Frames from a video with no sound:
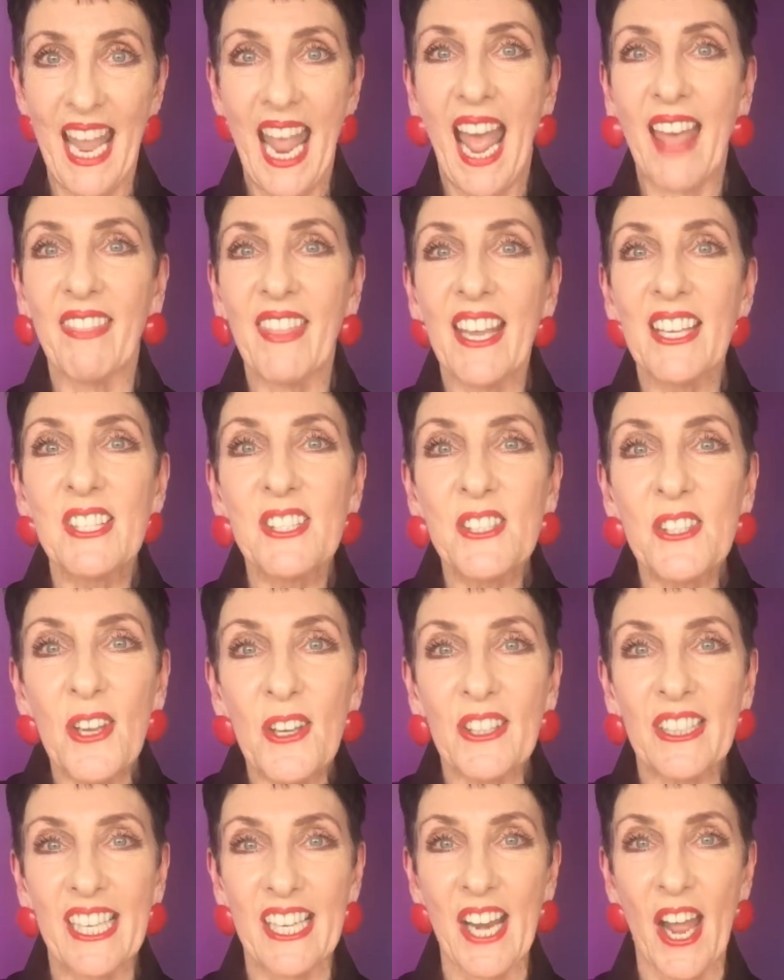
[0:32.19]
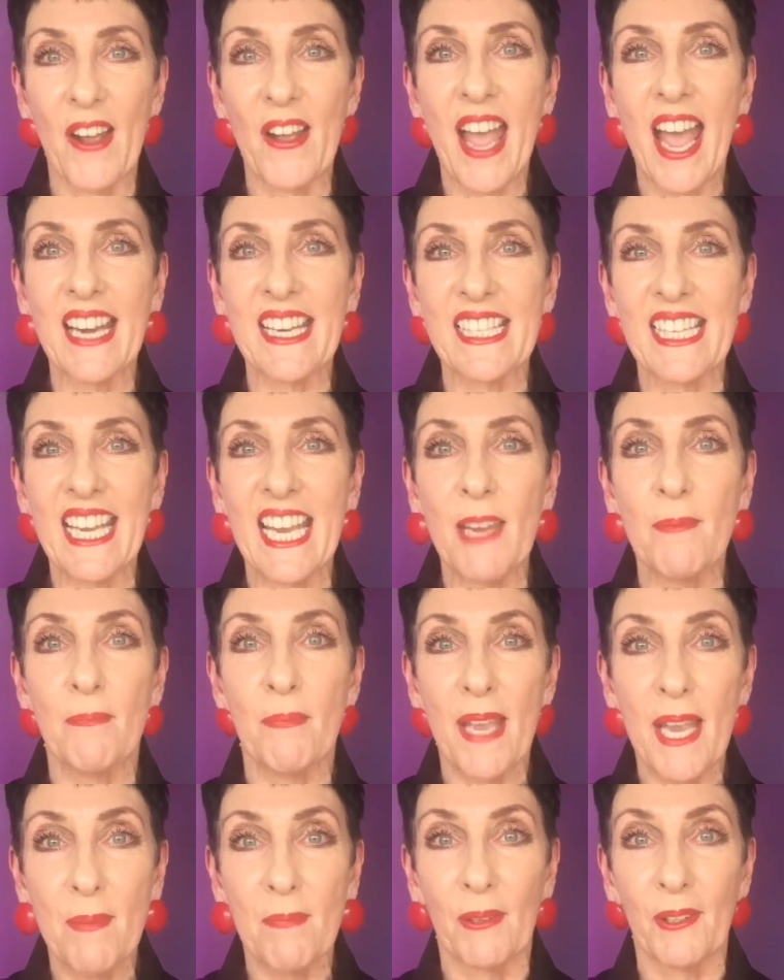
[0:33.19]
and they certainly know how to
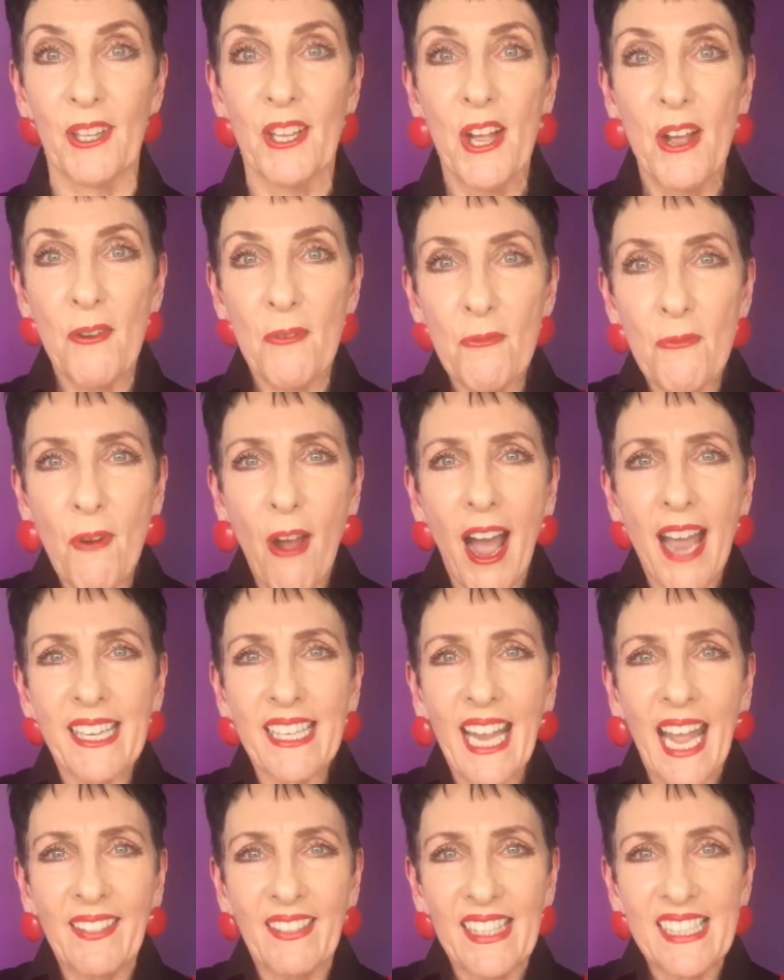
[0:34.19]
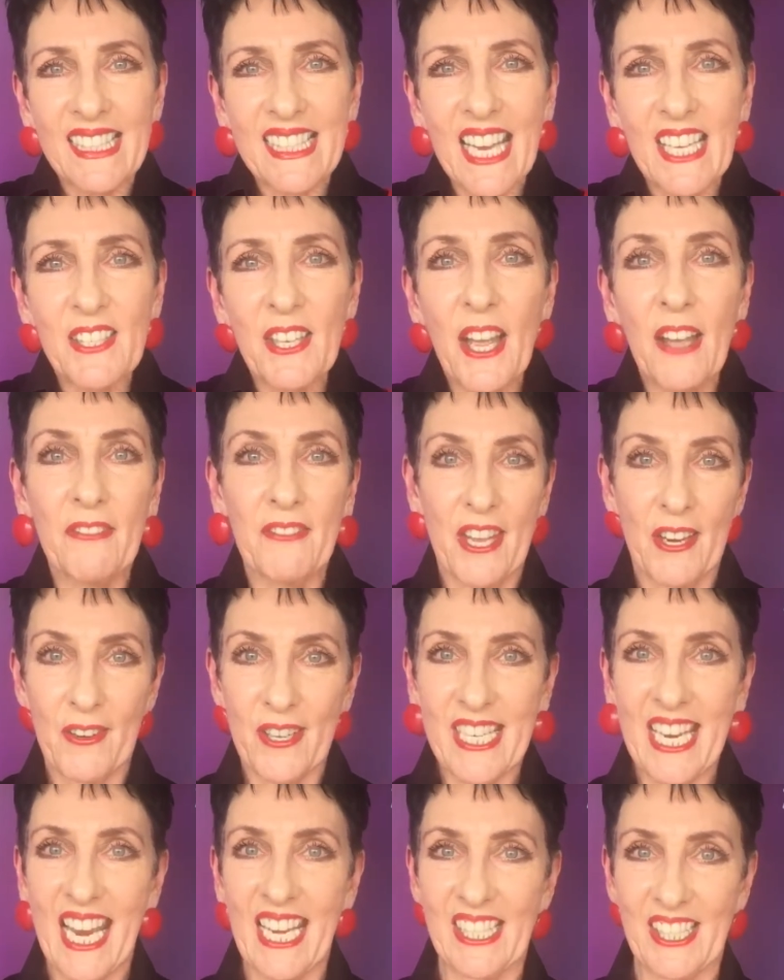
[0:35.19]
keep people right at the centre of their
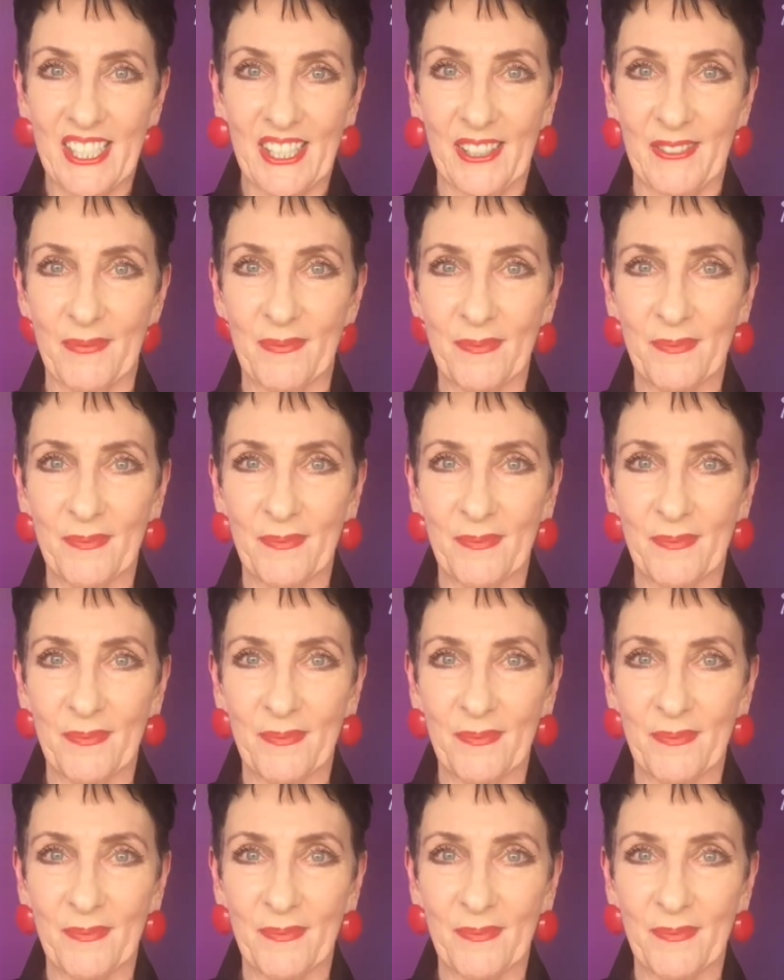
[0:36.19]
attention.